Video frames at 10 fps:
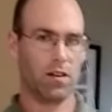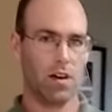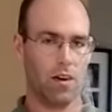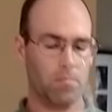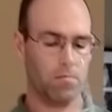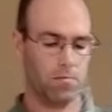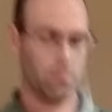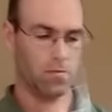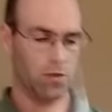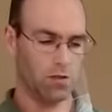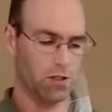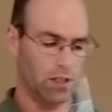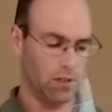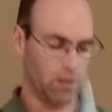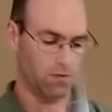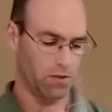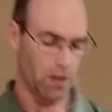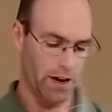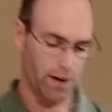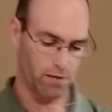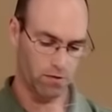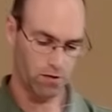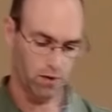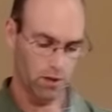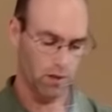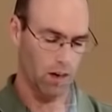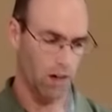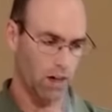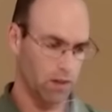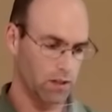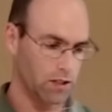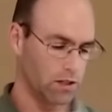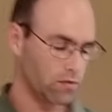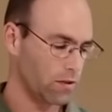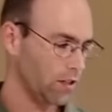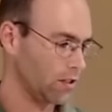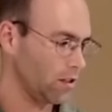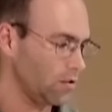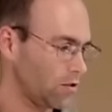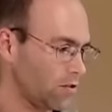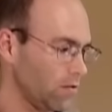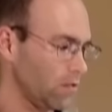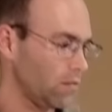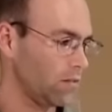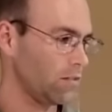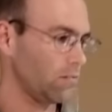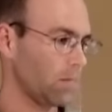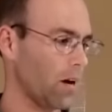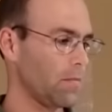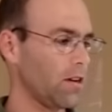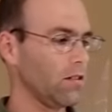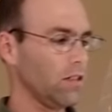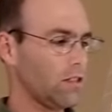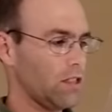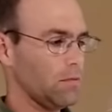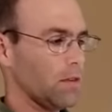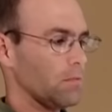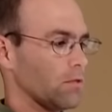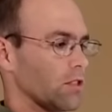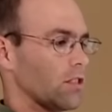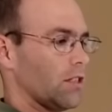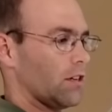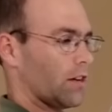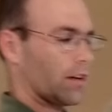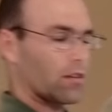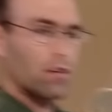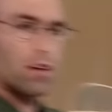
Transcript: um, low ceiling flying, uh, this is the reason that you primarily see people steering